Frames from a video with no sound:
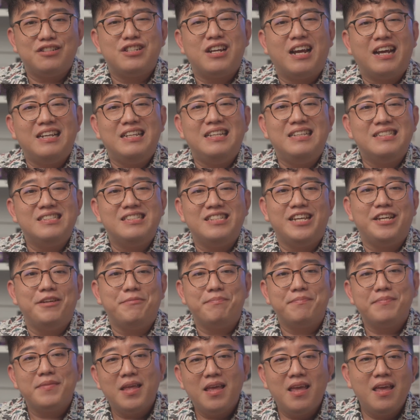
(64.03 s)
Chinese
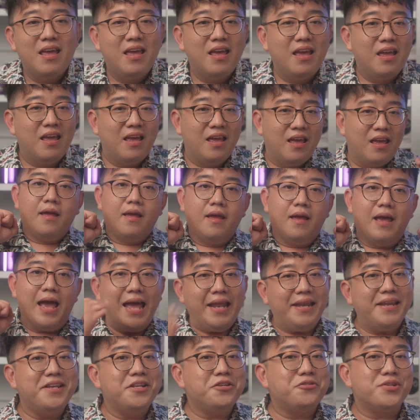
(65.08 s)
name.
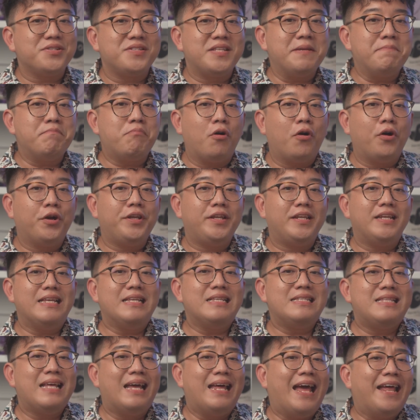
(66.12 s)
An interesting point
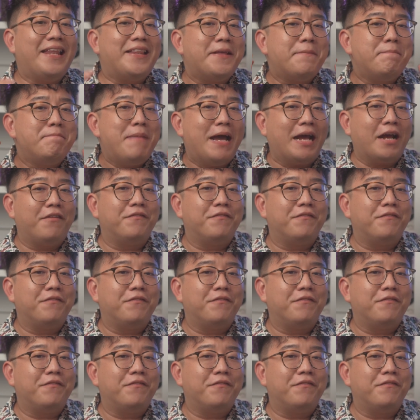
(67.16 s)
is that at the back